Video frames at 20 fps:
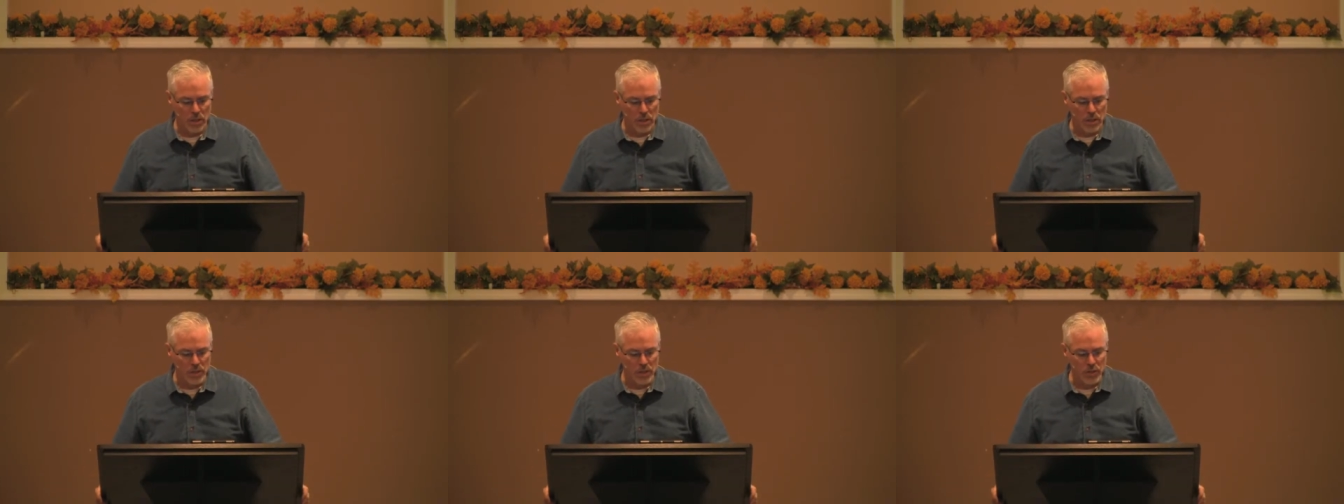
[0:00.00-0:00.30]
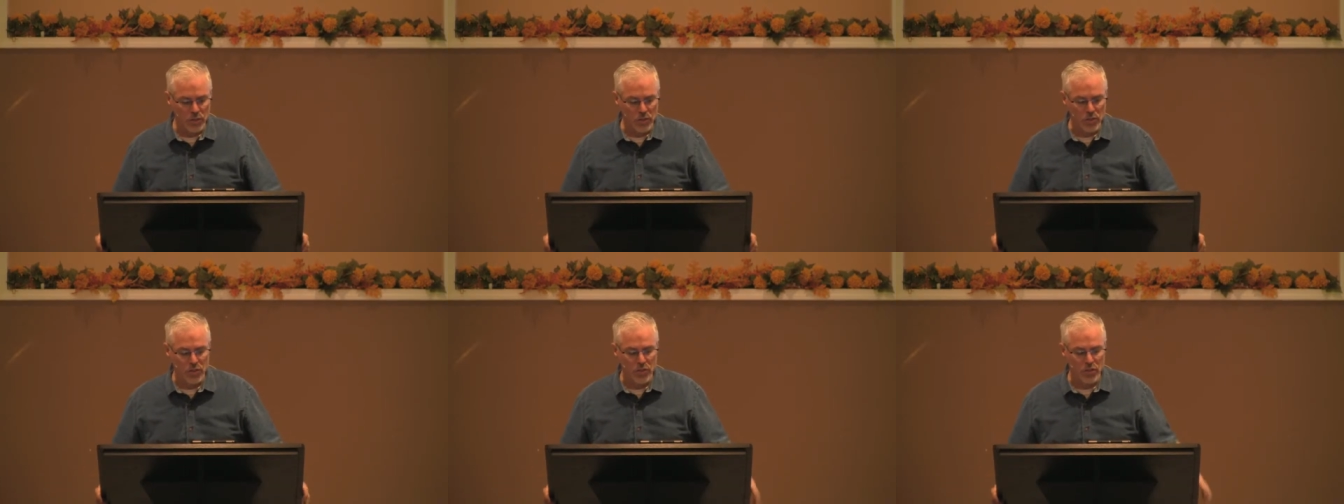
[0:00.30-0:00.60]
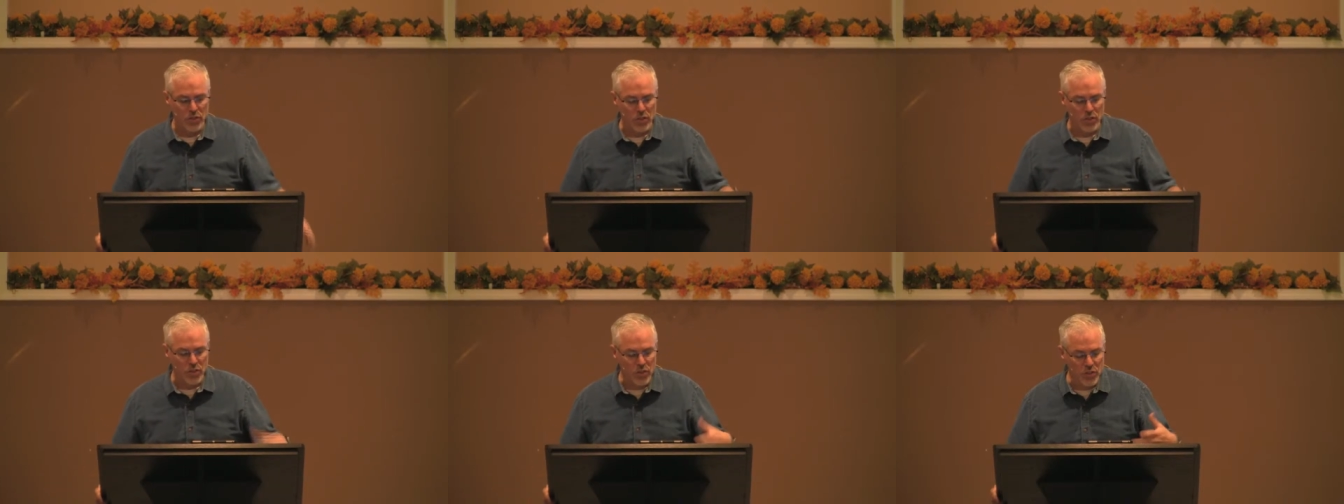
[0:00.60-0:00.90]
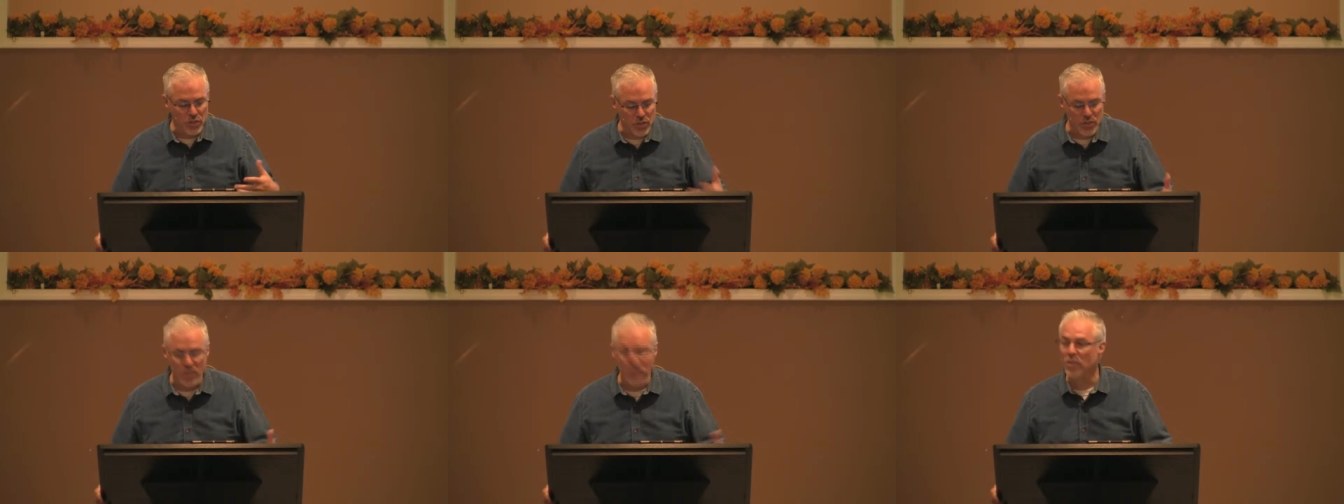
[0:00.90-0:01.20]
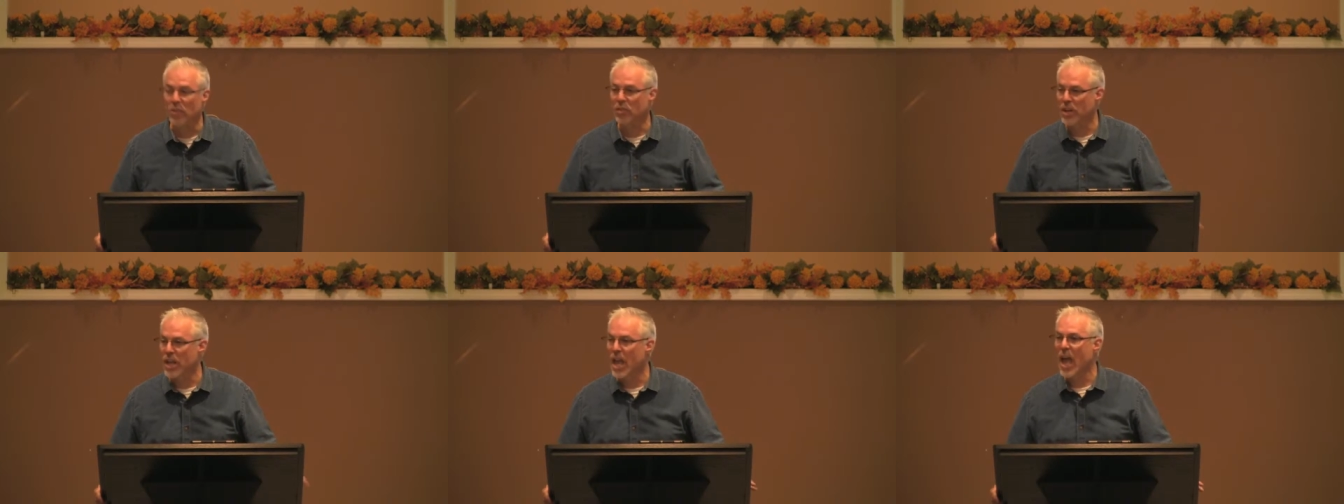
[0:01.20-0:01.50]
This is a
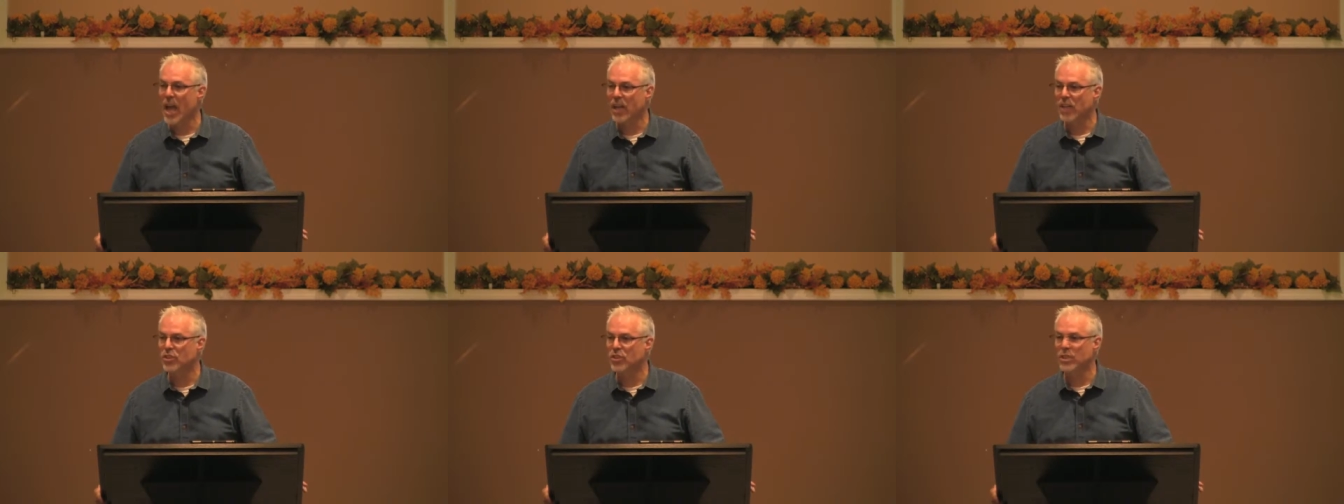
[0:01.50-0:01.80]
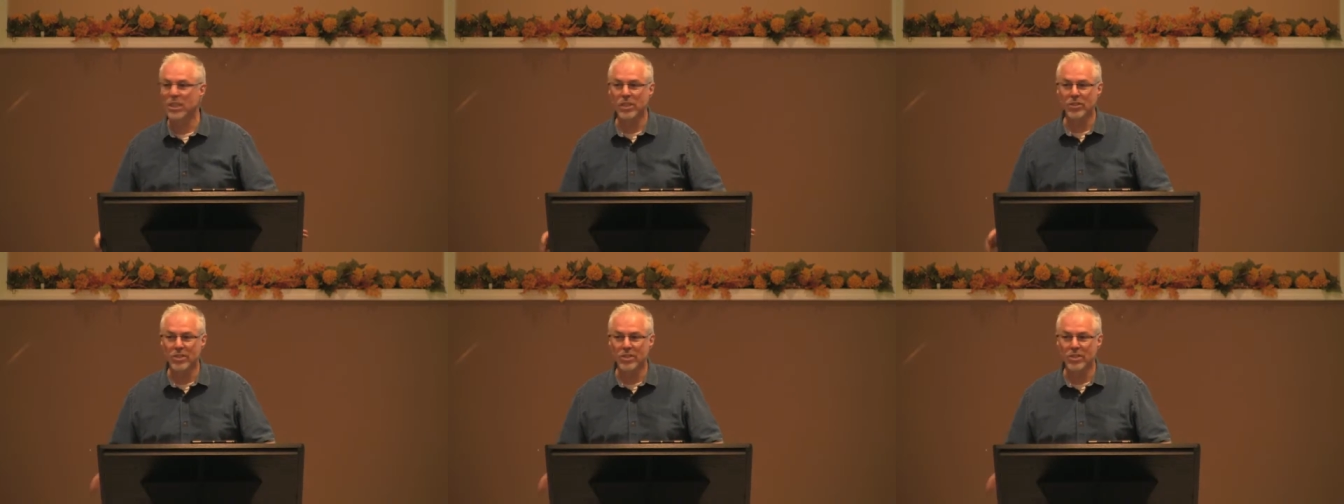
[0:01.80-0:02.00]
sincere reaction.